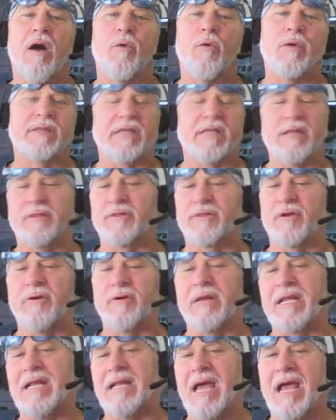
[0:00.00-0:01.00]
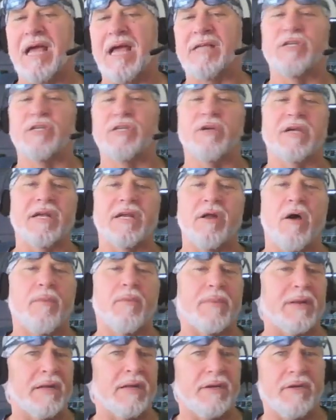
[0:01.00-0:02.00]
within 30 days, you can
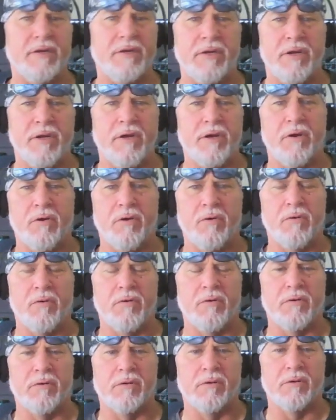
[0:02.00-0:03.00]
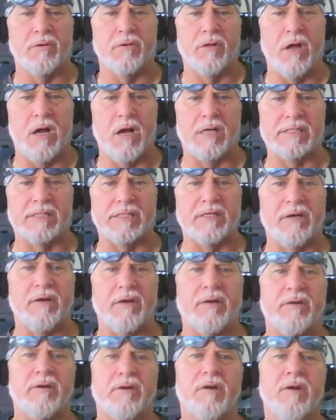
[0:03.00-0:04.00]
open a new
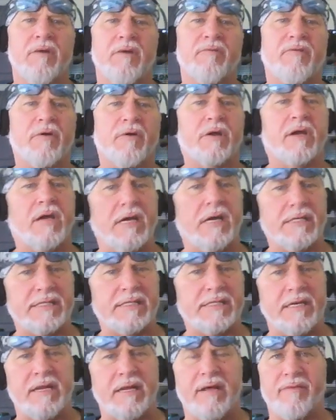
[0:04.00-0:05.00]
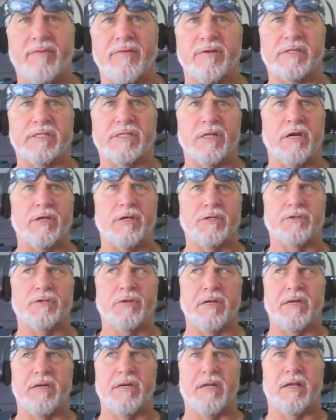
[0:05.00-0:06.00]
lawsuit for custody of your son,
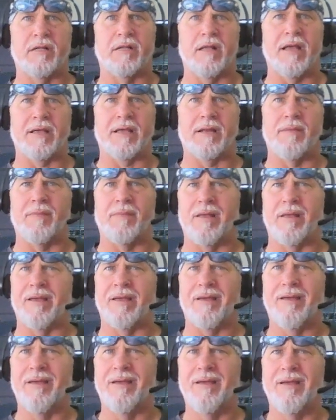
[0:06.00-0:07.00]
Trinity Kleck. And I